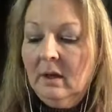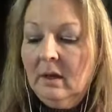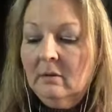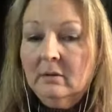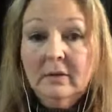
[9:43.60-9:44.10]

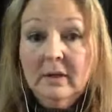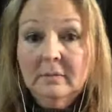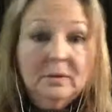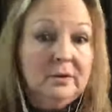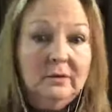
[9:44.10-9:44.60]
or second
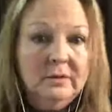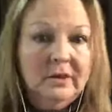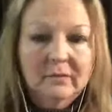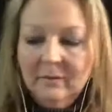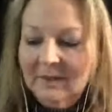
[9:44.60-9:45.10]
person, whichever
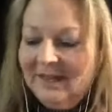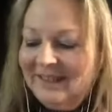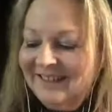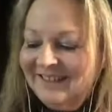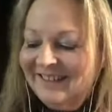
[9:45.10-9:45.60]
one that
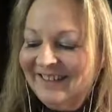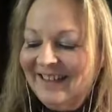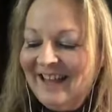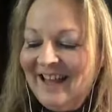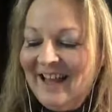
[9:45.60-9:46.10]
is.
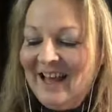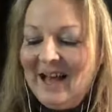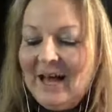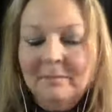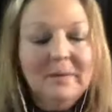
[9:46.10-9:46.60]

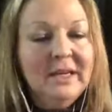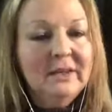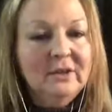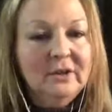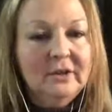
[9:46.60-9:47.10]
Um, be
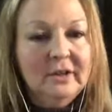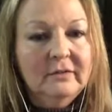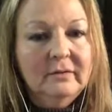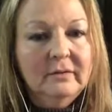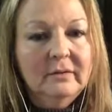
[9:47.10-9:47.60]
assertive.
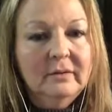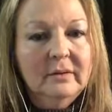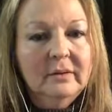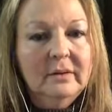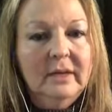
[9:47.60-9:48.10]

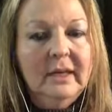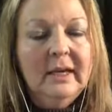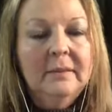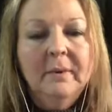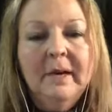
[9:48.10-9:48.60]

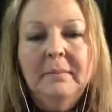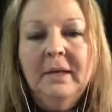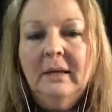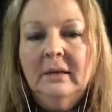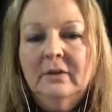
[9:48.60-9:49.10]
And by
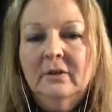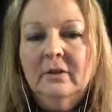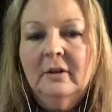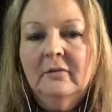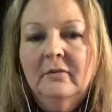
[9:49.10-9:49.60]
being
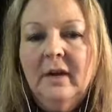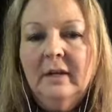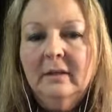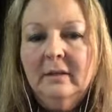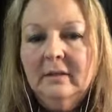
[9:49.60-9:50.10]
assertive, find
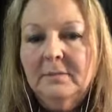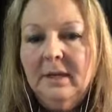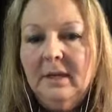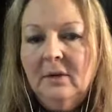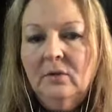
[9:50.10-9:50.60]
and
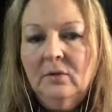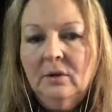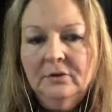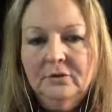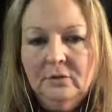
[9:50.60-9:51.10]
speak your
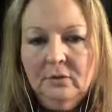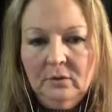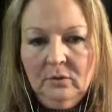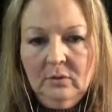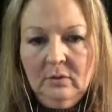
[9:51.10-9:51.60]

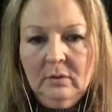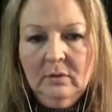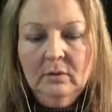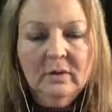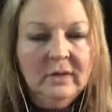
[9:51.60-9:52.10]
truth
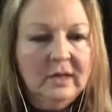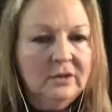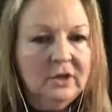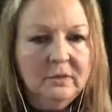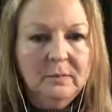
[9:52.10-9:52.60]
without
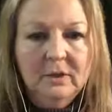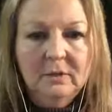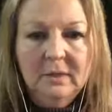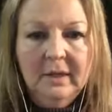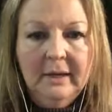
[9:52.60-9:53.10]
judgment or
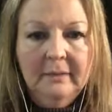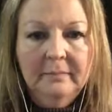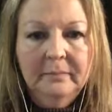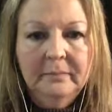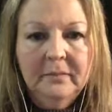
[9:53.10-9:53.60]
blame.
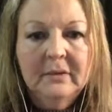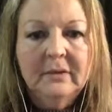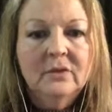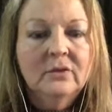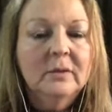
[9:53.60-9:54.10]
That was
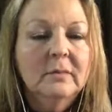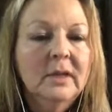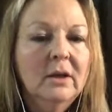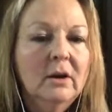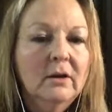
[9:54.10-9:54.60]
extremely
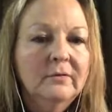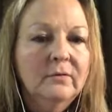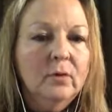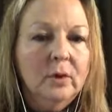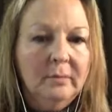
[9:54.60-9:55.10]
hard
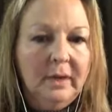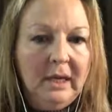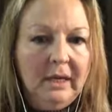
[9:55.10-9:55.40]
for me.